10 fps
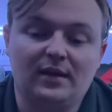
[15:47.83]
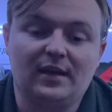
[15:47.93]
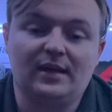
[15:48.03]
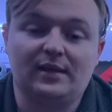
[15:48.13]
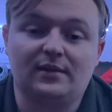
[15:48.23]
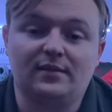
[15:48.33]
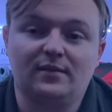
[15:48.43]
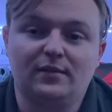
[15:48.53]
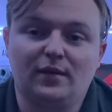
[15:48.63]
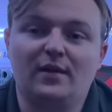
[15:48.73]
and
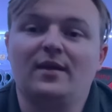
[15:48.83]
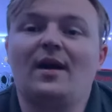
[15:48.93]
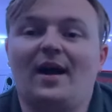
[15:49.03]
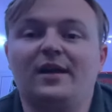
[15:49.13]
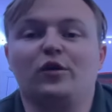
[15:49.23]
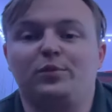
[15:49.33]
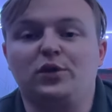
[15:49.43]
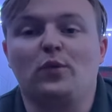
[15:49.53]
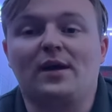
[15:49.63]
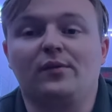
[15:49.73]
I help
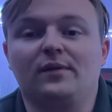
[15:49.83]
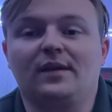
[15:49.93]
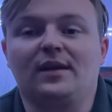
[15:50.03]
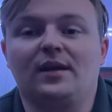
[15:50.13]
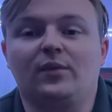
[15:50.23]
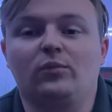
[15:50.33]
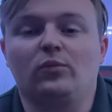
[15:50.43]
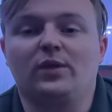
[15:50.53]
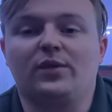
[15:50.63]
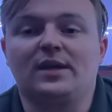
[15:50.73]
you out, and
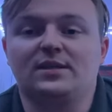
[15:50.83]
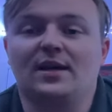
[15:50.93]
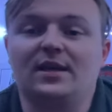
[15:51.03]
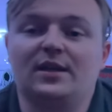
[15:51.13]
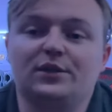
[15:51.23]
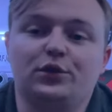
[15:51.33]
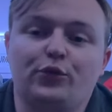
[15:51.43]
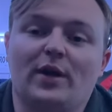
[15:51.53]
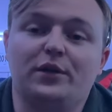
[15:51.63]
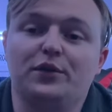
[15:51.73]
the thanks I get is you
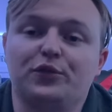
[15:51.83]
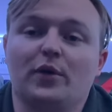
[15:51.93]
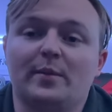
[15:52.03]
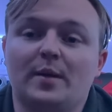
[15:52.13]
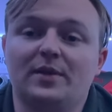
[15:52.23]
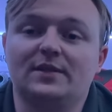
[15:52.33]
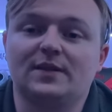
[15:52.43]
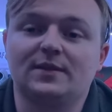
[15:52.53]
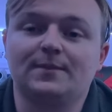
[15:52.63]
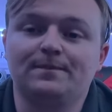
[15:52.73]
try to destroy my
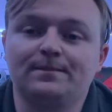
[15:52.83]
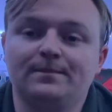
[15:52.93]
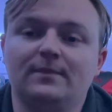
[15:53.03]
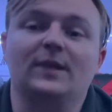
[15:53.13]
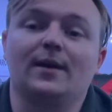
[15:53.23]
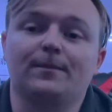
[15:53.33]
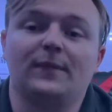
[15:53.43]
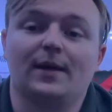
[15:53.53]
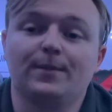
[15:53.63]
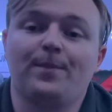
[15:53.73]
business. Yeah,
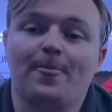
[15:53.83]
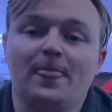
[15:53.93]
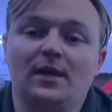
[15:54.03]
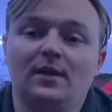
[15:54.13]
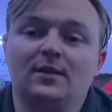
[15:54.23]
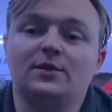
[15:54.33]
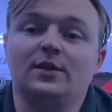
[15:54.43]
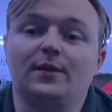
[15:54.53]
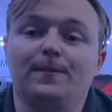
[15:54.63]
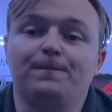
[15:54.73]
no.
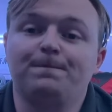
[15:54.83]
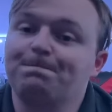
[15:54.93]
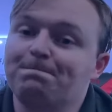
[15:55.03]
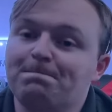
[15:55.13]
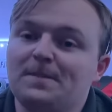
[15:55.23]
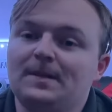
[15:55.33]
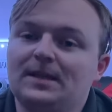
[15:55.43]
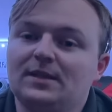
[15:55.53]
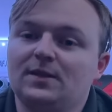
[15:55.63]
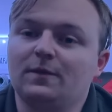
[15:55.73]
So
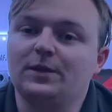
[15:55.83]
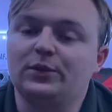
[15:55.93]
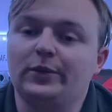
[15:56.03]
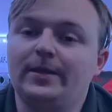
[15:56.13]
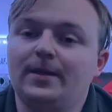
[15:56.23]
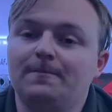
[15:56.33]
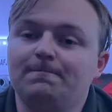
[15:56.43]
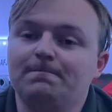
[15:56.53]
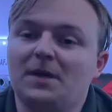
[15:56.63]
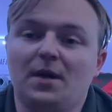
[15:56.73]
that's it for this week.
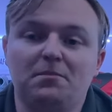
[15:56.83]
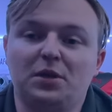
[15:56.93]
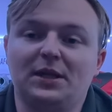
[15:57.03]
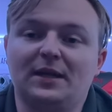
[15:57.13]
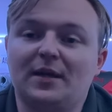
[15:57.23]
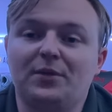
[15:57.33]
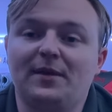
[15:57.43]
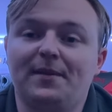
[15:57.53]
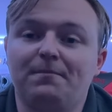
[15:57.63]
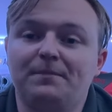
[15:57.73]
I'm putting it out
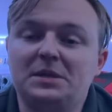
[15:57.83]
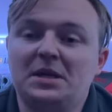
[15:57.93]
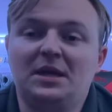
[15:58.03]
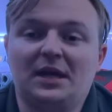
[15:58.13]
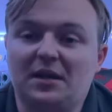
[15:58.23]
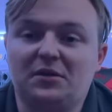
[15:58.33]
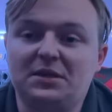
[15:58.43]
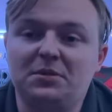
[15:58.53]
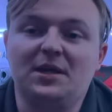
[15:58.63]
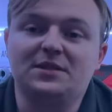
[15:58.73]
there, and I'll
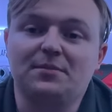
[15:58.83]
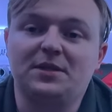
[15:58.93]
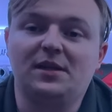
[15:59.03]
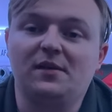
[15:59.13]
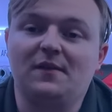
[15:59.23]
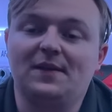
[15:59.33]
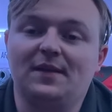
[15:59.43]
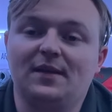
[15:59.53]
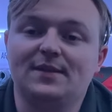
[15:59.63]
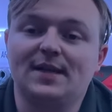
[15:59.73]
keep you guys updated if anything else